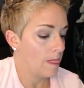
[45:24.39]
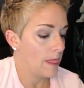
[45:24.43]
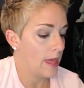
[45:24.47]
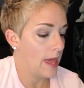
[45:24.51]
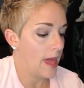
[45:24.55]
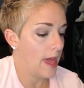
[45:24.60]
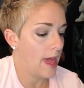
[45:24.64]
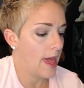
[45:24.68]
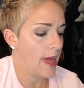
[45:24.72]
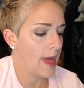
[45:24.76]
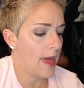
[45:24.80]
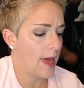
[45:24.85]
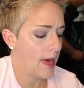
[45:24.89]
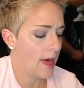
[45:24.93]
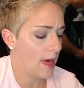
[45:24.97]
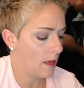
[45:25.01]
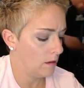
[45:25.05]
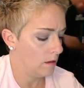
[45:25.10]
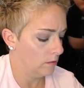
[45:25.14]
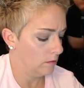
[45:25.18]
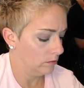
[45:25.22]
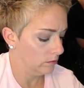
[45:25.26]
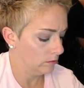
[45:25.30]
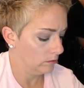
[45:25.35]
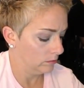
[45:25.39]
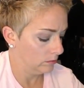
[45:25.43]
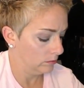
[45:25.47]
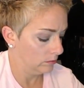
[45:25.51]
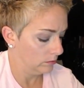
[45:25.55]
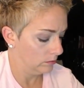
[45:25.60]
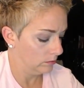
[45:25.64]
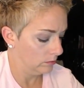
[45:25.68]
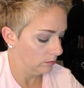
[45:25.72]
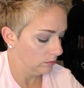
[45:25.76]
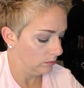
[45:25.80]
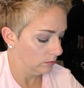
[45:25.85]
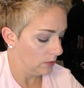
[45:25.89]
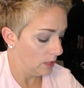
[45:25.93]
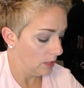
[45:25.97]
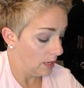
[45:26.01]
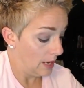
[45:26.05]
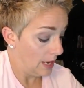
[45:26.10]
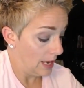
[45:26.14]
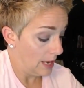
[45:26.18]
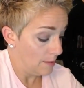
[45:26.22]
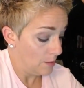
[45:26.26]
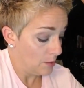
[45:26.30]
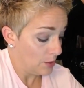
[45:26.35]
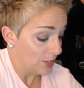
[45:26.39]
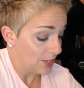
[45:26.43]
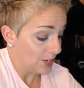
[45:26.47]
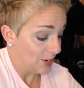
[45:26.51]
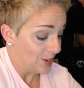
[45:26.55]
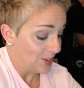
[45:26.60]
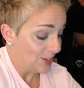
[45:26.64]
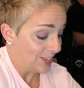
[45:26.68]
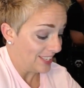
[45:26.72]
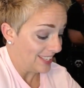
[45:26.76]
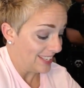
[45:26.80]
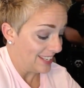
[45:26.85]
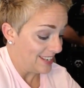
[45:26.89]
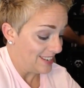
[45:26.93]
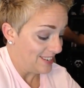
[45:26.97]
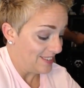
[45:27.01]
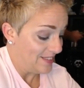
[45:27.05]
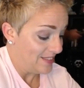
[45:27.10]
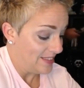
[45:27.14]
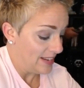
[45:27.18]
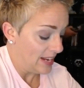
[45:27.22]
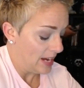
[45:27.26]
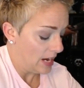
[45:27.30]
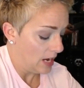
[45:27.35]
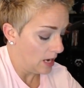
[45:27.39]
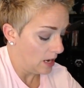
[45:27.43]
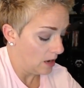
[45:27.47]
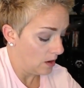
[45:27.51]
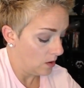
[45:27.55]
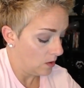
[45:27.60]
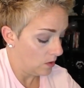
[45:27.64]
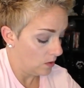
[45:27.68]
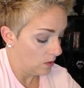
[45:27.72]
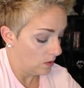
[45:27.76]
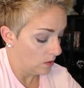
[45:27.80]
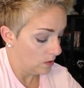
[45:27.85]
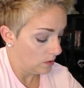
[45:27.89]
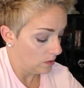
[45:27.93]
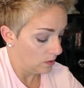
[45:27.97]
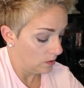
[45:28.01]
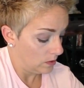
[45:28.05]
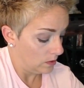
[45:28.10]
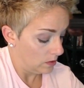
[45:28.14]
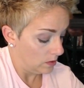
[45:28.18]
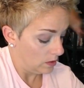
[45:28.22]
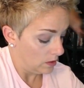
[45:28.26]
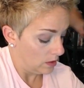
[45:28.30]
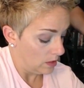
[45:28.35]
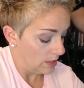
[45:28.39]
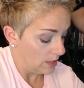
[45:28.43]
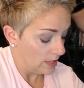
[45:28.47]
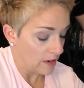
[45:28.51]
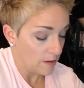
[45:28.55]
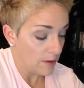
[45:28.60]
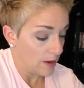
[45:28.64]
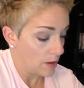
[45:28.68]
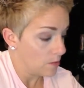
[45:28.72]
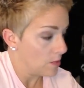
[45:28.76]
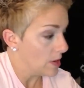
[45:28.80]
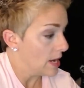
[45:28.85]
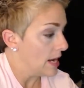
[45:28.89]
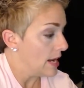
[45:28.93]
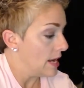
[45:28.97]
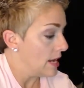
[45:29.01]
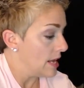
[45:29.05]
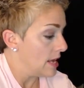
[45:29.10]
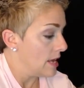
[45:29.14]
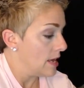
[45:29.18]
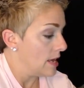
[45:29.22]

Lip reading: Yeah. Okay. I'm gonna start soon, y'all. Is everybody ready?